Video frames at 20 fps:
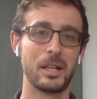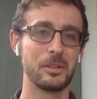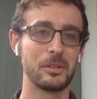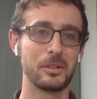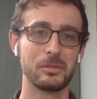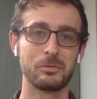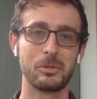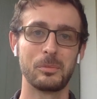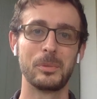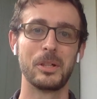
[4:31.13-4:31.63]
I
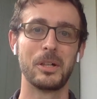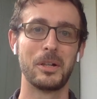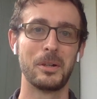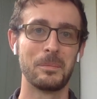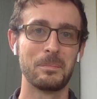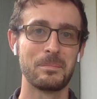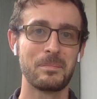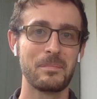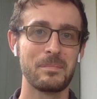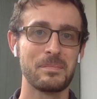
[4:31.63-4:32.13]
learned from y'all.
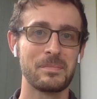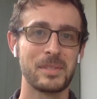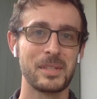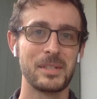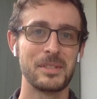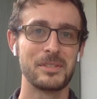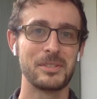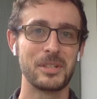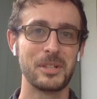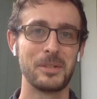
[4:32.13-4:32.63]

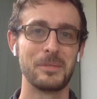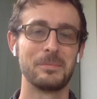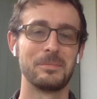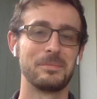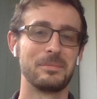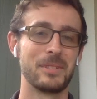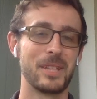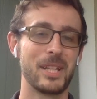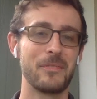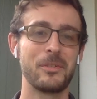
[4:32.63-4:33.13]
So
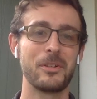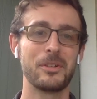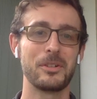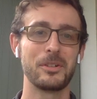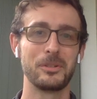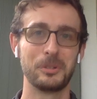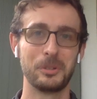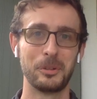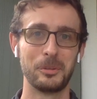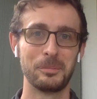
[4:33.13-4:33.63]
without
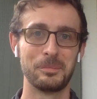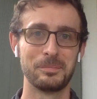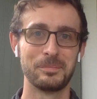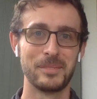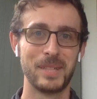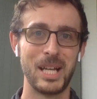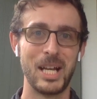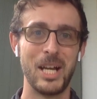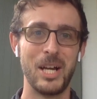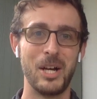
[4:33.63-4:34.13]
further ado,
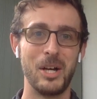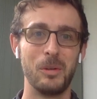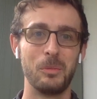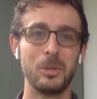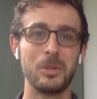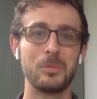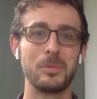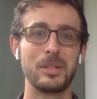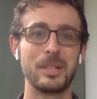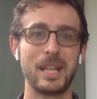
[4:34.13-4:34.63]

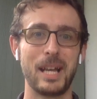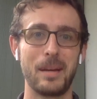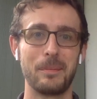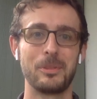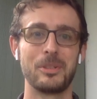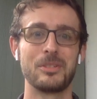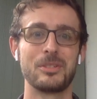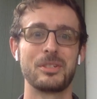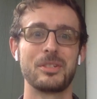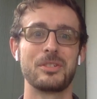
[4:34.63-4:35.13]
woodwind
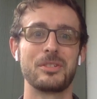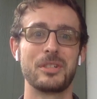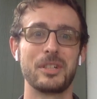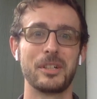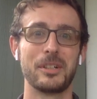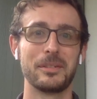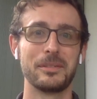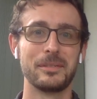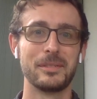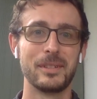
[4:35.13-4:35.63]
captains this
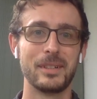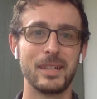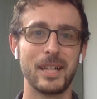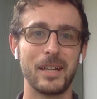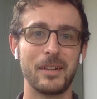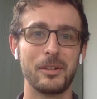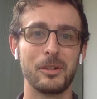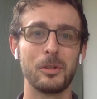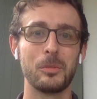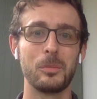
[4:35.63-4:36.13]
year:
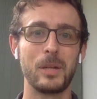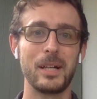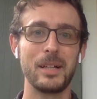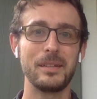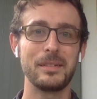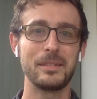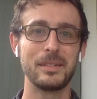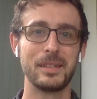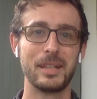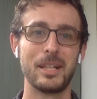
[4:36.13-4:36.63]
Ariel
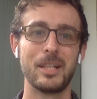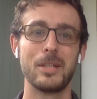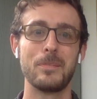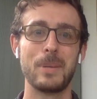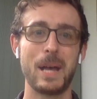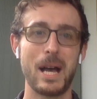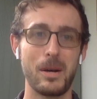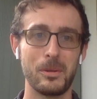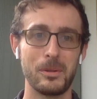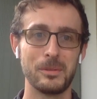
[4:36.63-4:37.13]
White and Ellie
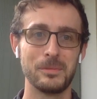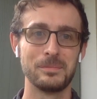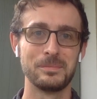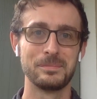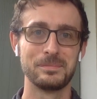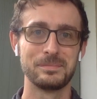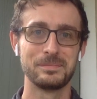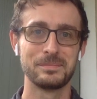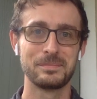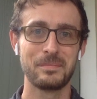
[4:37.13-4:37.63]
Powell.
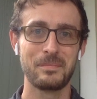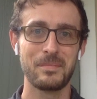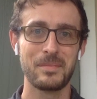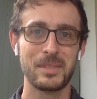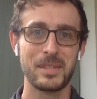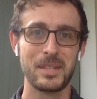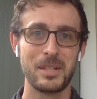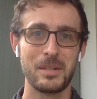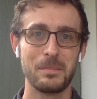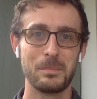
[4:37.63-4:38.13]

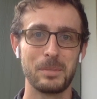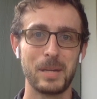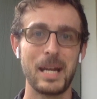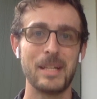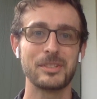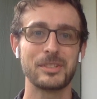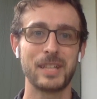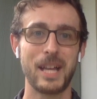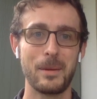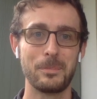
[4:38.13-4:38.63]

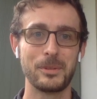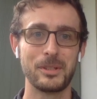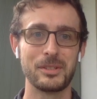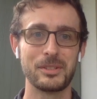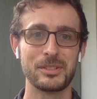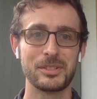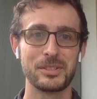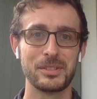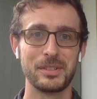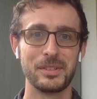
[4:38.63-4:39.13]
Brass
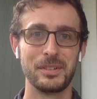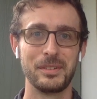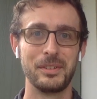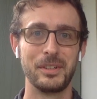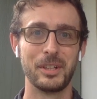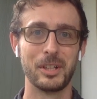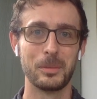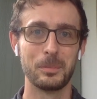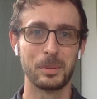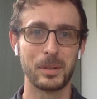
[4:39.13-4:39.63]
captains:
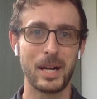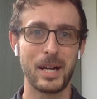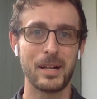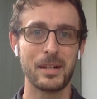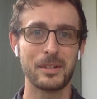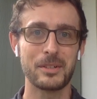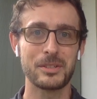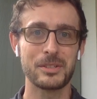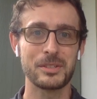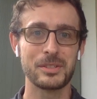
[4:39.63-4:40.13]
Dylan
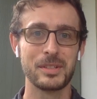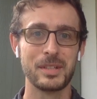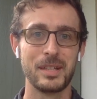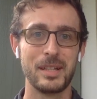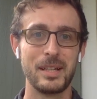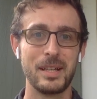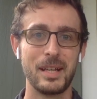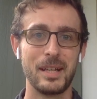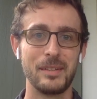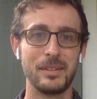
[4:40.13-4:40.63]
Byers
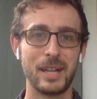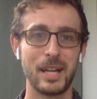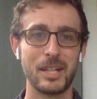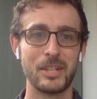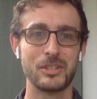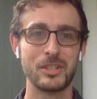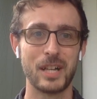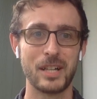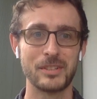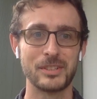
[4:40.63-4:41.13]
and
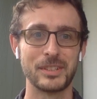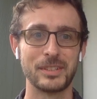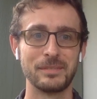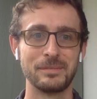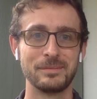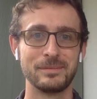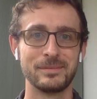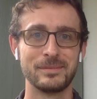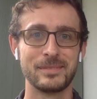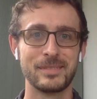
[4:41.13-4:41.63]
Dinah Johnson.